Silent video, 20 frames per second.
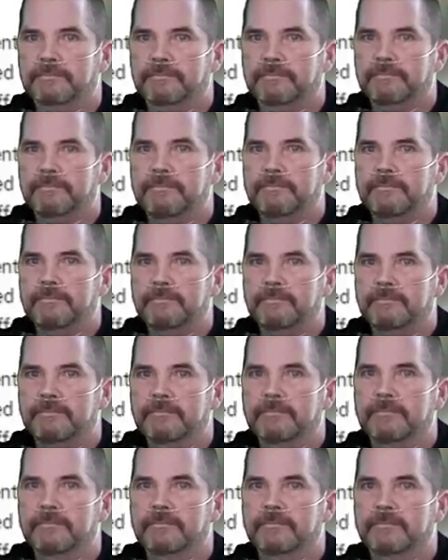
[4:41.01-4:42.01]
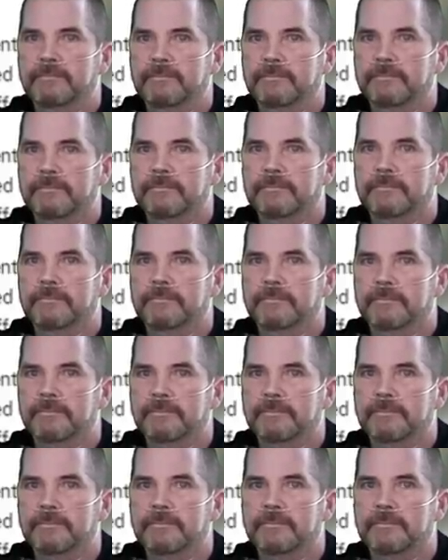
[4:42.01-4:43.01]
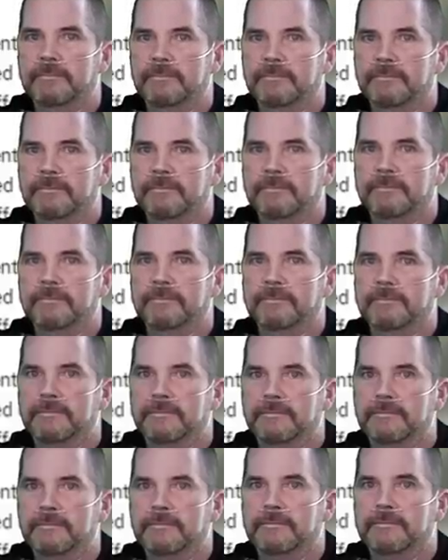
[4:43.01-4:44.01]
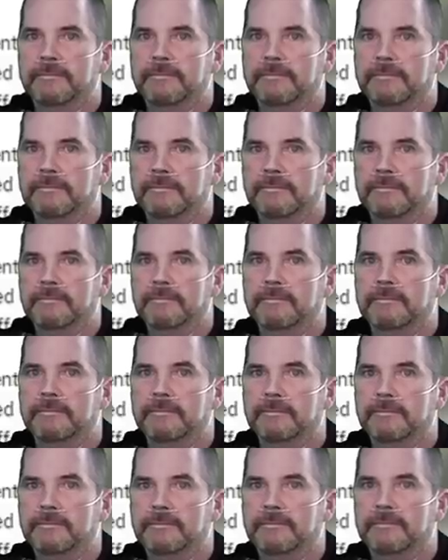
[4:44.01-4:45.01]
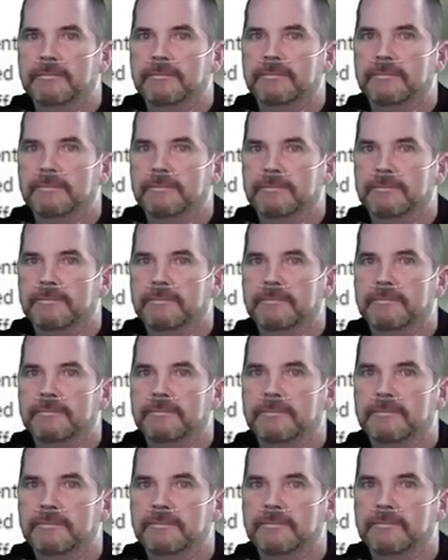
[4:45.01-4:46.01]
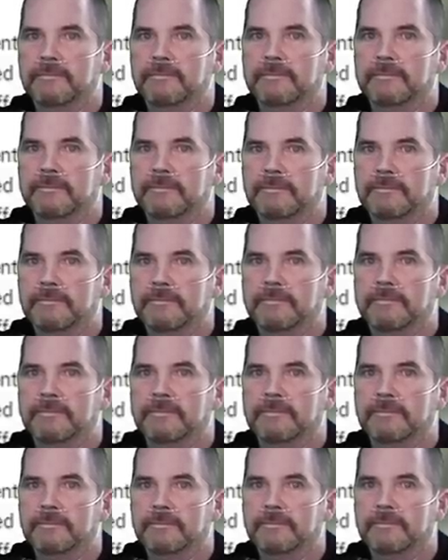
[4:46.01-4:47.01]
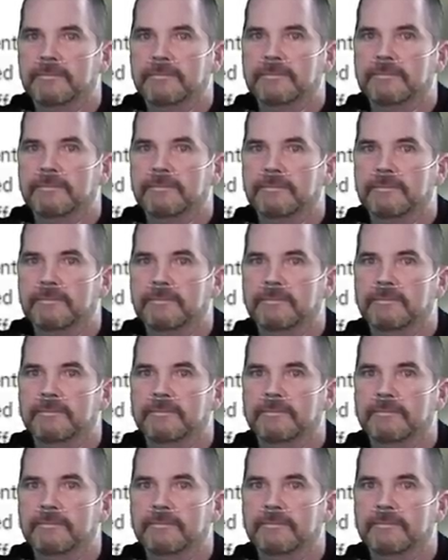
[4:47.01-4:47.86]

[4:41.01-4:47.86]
(not speaking)